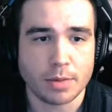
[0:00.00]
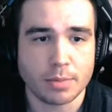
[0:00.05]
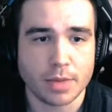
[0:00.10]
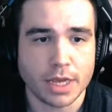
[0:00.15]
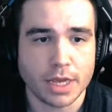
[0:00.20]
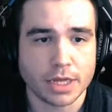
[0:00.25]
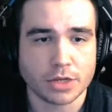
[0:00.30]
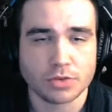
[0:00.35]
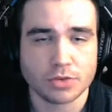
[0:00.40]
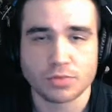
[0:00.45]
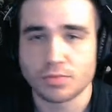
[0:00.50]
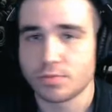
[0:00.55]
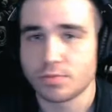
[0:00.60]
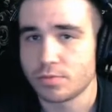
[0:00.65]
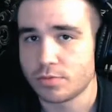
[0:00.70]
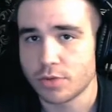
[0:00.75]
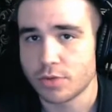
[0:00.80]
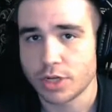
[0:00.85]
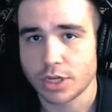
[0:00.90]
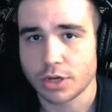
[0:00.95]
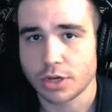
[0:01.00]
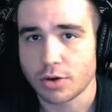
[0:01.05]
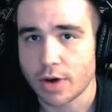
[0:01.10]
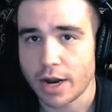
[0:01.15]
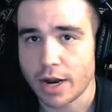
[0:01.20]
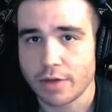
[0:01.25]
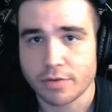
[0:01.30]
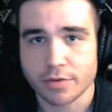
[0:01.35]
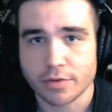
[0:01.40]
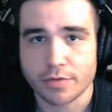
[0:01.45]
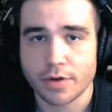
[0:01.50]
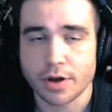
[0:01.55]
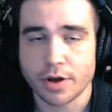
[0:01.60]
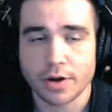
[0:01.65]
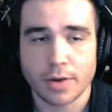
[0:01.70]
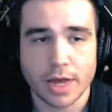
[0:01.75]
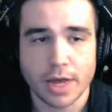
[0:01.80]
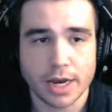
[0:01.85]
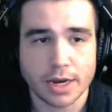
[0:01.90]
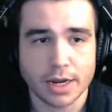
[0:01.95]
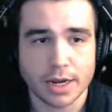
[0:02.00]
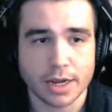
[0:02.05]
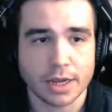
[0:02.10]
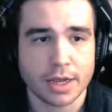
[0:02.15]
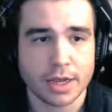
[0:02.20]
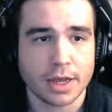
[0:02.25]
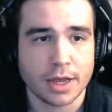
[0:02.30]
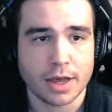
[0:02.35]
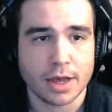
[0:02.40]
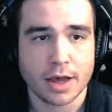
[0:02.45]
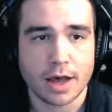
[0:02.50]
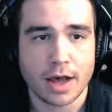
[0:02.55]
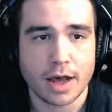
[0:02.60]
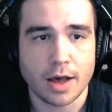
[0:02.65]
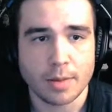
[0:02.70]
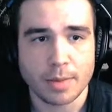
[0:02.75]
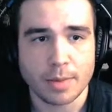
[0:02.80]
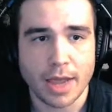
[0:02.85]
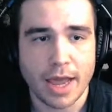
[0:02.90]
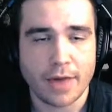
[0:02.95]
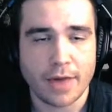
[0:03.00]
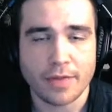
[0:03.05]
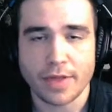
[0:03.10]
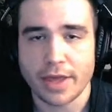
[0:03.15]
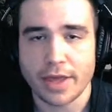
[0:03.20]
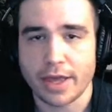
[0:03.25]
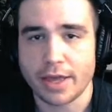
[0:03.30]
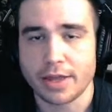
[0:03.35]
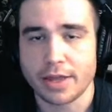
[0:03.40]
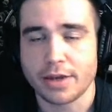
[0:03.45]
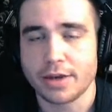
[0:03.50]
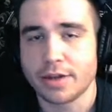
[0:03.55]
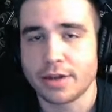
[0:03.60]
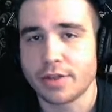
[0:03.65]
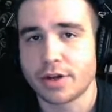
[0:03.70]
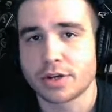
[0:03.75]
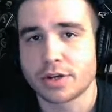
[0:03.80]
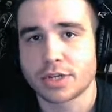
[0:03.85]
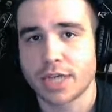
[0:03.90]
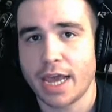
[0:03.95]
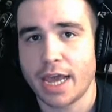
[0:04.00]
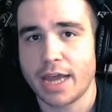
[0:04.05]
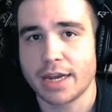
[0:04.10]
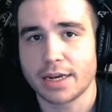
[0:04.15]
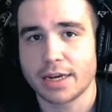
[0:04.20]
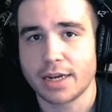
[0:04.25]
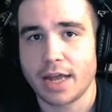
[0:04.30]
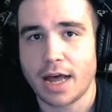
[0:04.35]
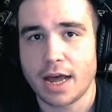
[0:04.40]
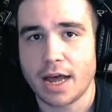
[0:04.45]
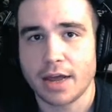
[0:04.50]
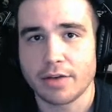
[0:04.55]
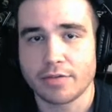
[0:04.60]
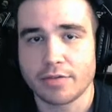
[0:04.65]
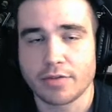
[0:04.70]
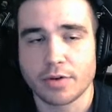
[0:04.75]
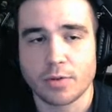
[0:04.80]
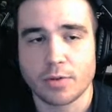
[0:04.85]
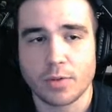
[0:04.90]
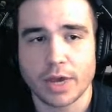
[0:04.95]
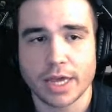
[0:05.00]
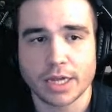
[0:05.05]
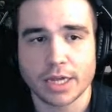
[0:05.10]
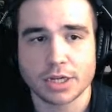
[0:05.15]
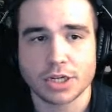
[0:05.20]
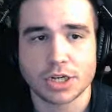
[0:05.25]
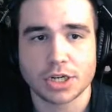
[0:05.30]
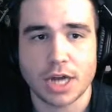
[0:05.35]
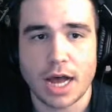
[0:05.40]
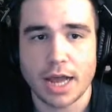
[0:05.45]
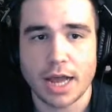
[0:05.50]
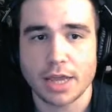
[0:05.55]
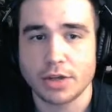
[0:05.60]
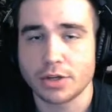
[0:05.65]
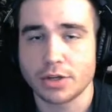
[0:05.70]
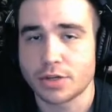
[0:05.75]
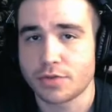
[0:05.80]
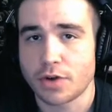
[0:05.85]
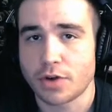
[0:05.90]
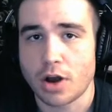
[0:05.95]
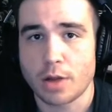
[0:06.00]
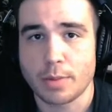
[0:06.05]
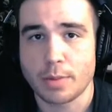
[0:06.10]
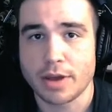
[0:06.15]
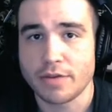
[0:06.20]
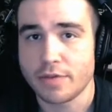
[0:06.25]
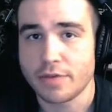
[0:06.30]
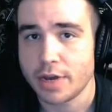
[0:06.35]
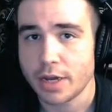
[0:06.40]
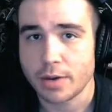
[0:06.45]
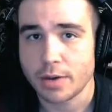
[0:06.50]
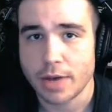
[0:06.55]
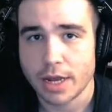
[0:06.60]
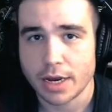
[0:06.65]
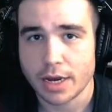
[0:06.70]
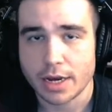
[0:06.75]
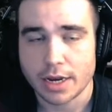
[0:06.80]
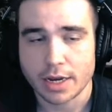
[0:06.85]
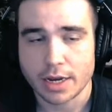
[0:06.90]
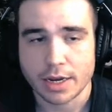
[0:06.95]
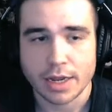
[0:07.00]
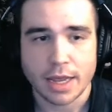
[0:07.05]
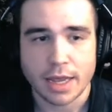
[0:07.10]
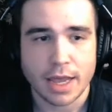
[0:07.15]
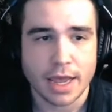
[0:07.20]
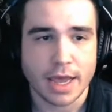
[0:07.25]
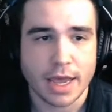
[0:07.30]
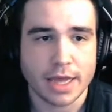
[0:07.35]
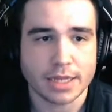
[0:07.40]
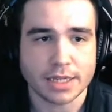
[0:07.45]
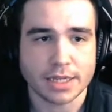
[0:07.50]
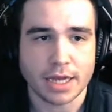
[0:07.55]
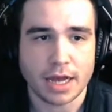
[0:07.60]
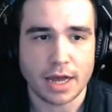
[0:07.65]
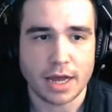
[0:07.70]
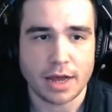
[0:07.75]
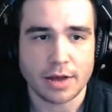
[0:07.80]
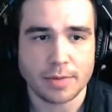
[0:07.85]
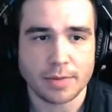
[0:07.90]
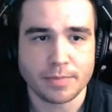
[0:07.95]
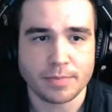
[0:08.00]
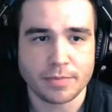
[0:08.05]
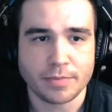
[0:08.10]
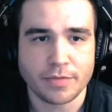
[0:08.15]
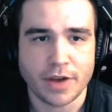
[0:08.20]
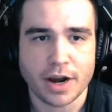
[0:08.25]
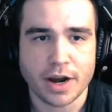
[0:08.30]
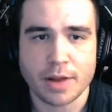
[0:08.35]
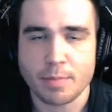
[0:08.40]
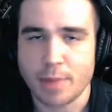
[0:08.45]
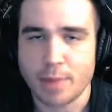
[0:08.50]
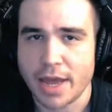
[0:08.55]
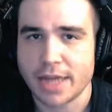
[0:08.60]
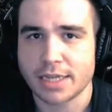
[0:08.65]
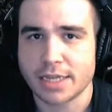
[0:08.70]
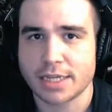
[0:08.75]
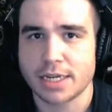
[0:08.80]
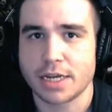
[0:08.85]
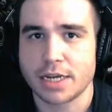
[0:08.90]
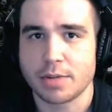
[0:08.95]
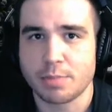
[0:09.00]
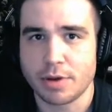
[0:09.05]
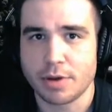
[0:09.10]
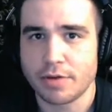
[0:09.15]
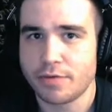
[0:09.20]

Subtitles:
It's really great for photo editing. And then there's Kdenlive, which I use for all my video editing. It's a very basic but